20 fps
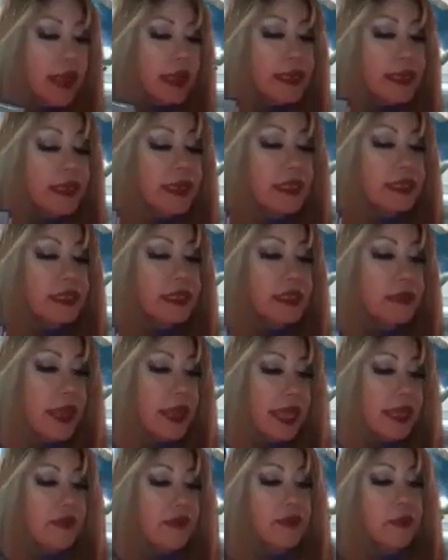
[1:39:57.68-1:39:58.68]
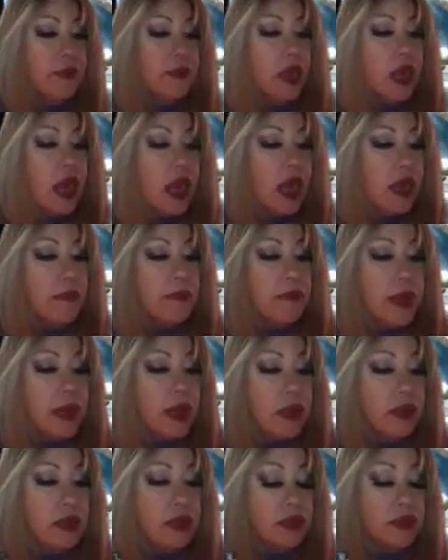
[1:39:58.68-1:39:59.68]
and it is made from
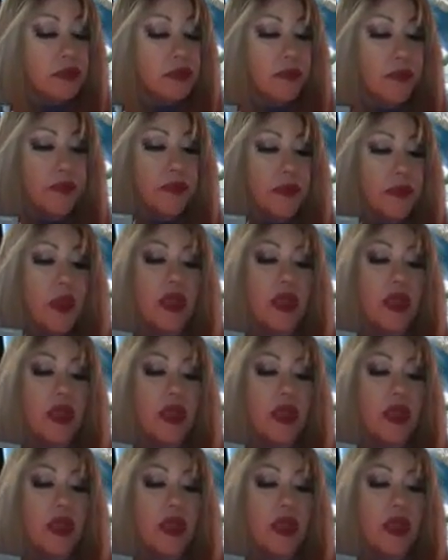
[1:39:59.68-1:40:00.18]
compost,